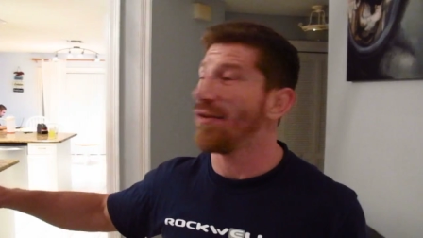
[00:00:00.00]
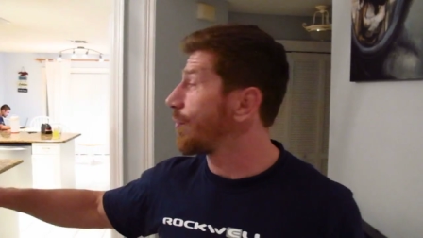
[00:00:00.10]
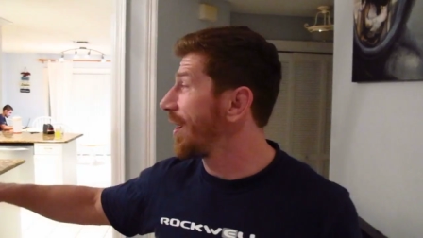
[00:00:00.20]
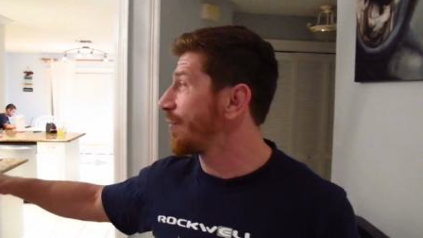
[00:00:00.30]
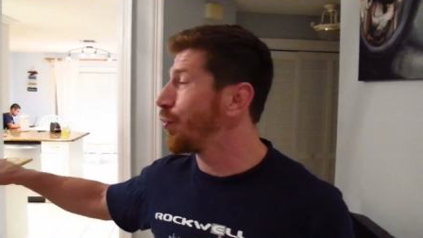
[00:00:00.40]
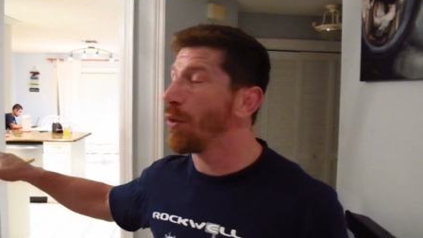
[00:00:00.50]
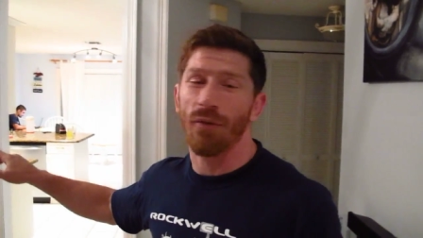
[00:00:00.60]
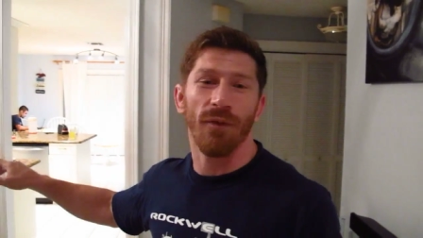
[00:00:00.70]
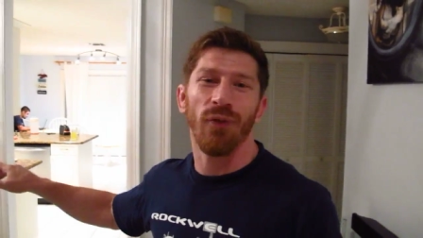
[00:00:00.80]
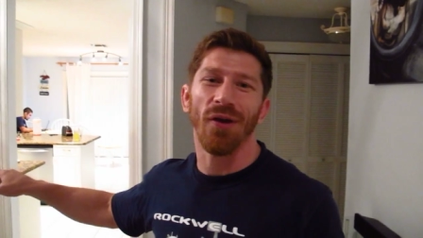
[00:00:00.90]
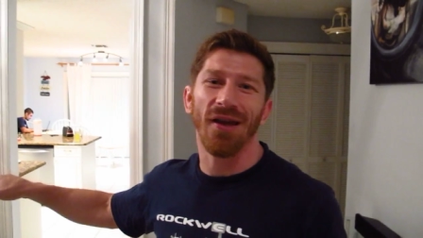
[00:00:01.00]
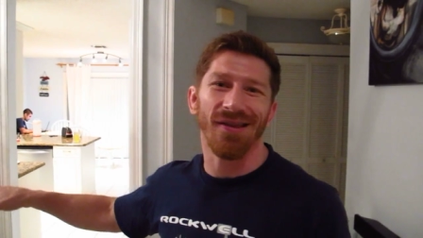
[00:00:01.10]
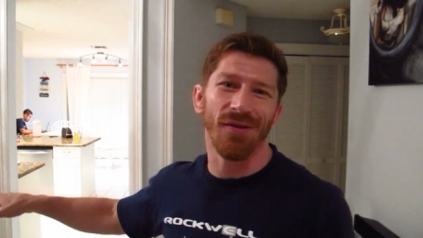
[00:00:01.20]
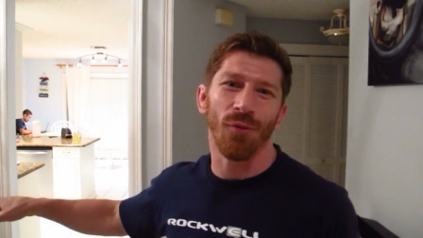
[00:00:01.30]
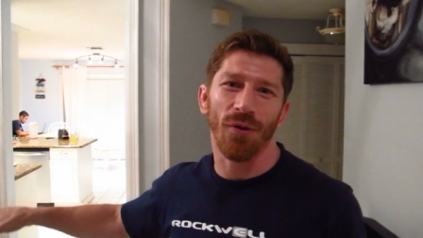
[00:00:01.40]
is ranked
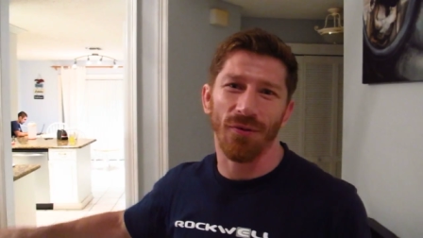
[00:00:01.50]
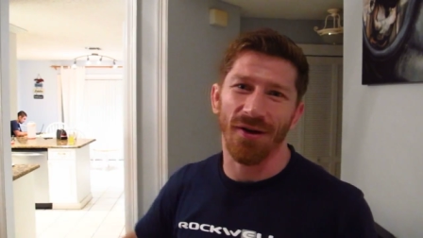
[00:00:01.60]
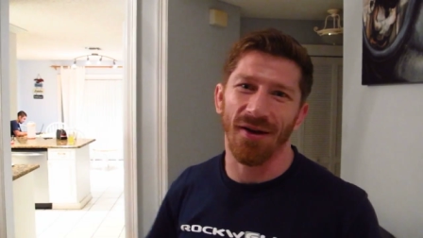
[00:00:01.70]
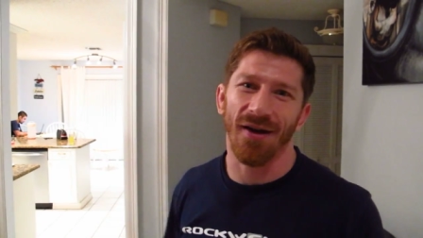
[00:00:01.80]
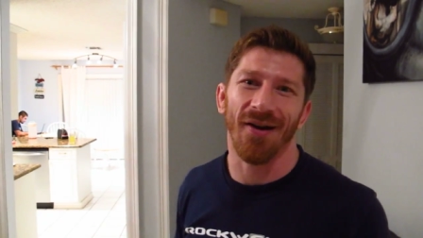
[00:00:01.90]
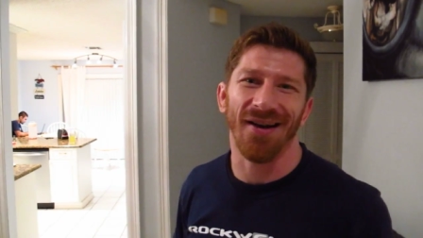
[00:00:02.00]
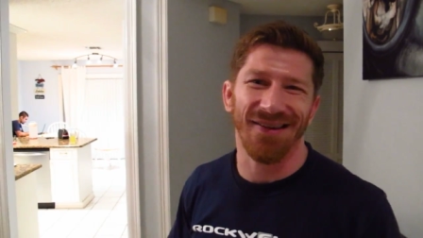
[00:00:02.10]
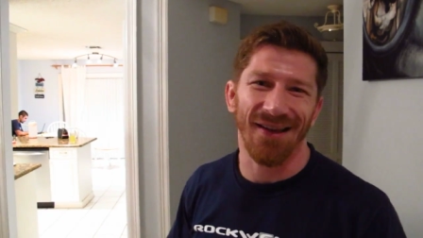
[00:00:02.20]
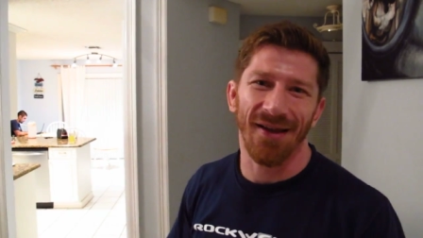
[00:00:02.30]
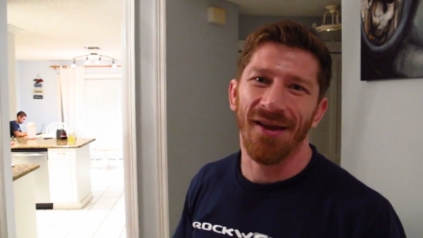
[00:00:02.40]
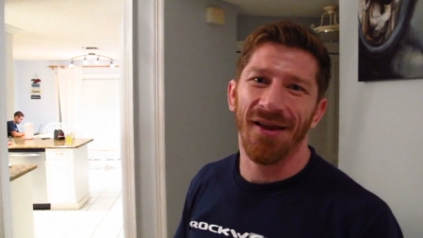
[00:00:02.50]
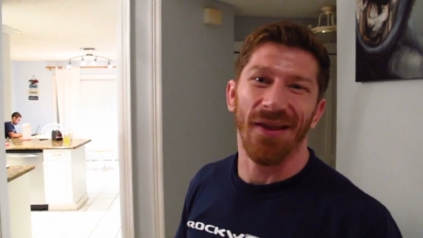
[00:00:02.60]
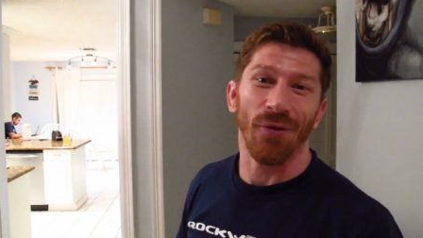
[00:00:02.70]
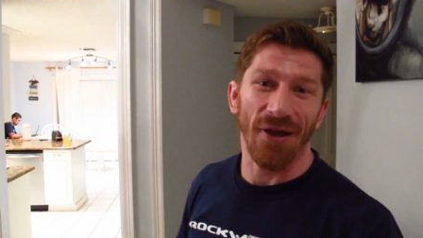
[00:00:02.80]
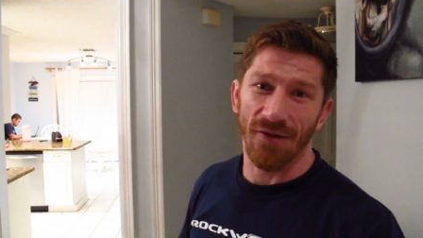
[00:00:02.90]
248th in the world right now. Out of 10.
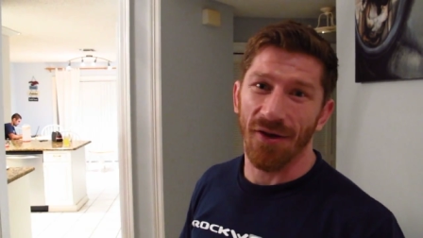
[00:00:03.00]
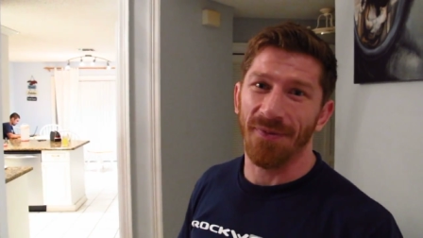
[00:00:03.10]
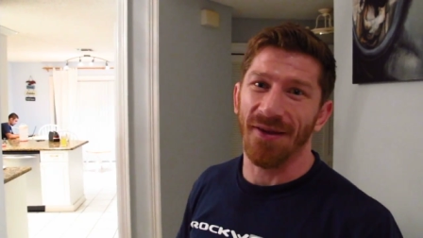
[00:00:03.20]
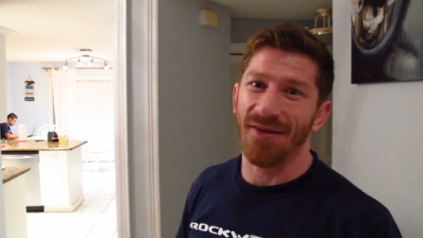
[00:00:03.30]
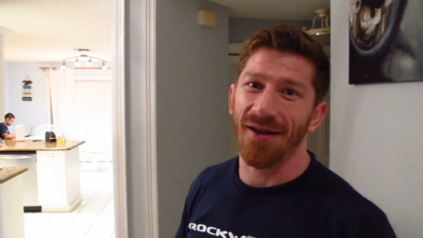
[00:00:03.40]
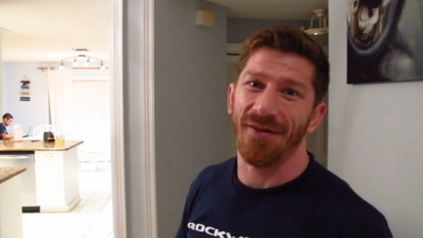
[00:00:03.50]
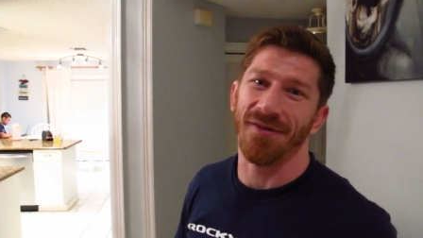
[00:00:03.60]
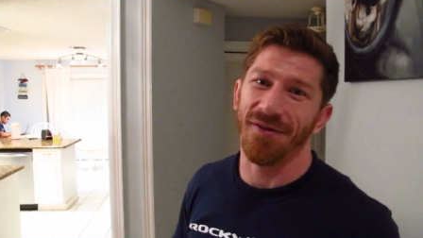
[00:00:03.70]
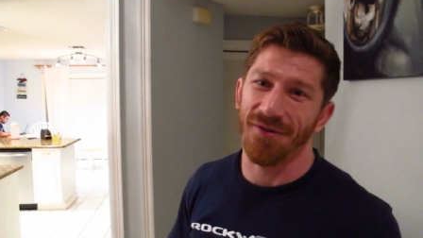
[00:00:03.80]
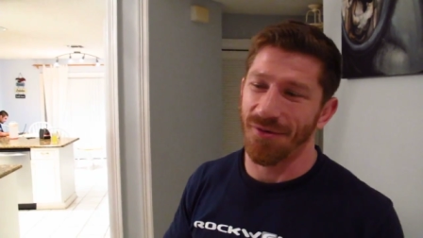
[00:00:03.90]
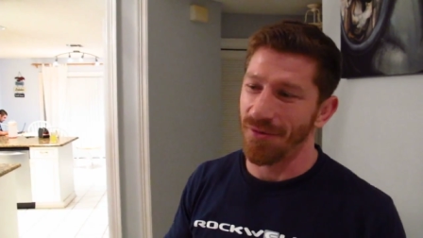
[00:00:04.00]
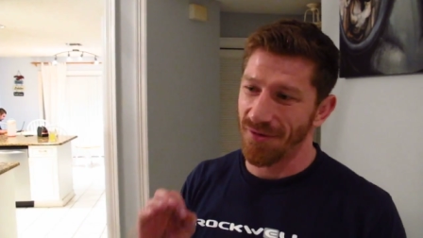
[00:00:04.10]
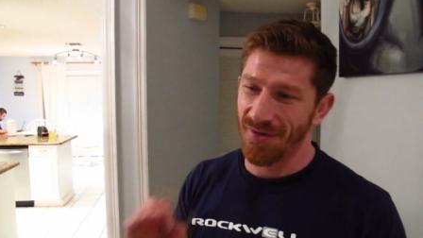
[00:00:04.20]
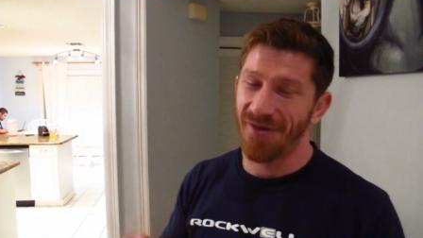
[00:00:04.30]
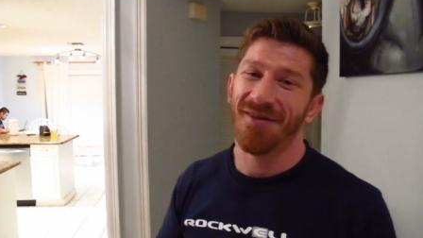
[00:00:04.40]
they rank the top 10,000, so
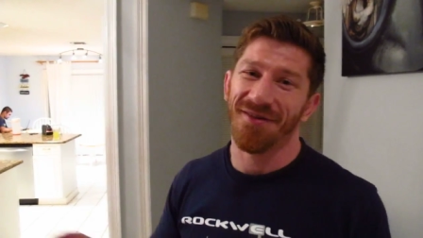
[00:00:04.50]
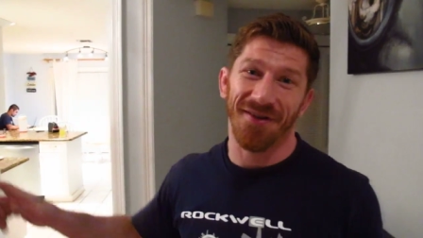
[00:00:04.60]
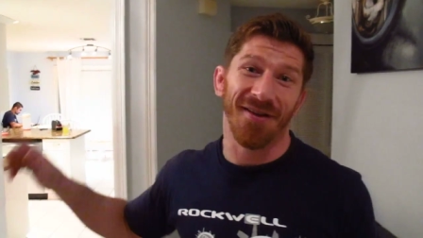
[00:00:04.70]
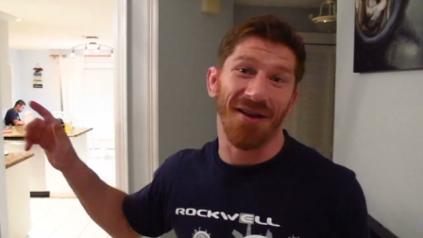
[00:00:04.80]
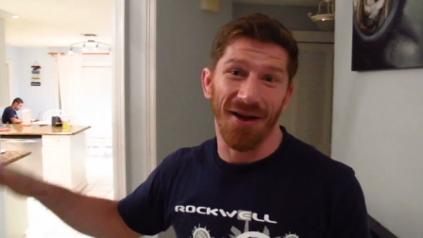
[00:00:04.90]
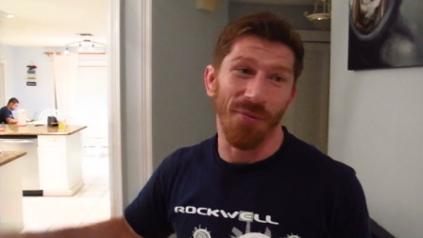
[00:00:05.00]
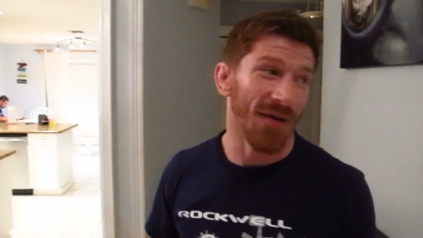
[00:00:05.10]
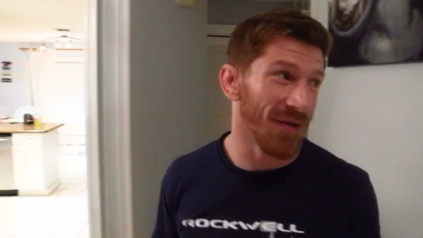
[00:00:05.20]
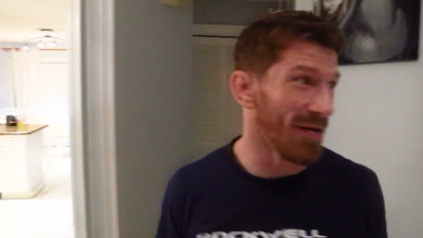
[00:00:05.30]
I'm on there